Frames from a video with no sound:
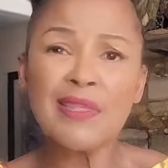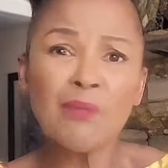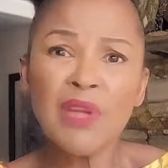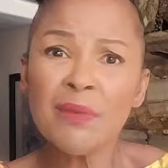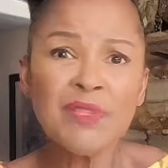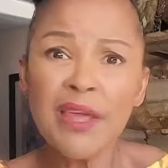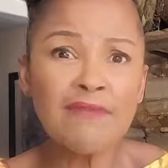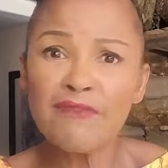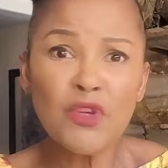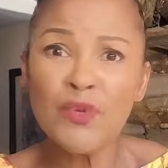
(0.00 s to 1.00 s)
Sometimes their
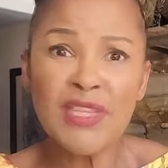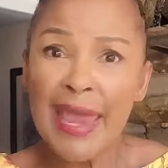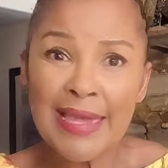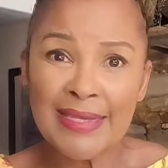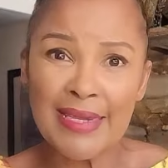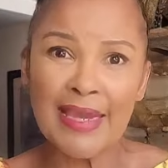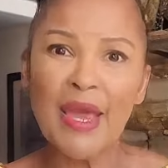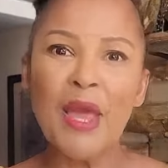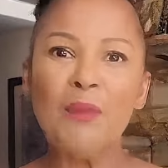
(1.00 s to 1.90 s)
view is hazy,